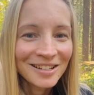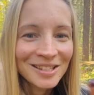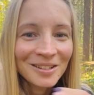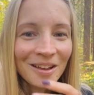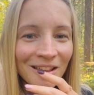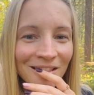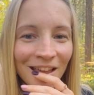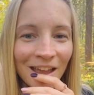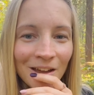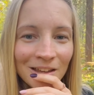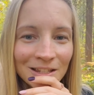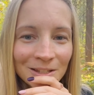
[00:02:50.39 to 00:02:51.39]
It's okay,
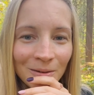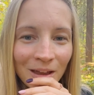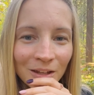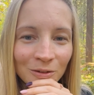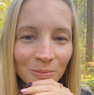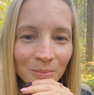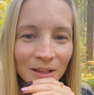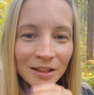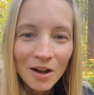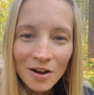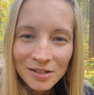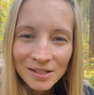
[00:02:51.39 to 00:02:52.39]
it's okay to be
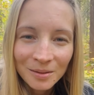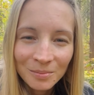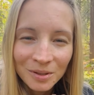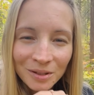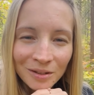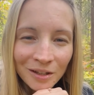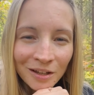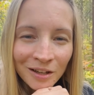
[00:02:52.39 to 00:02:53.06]
lost a bit,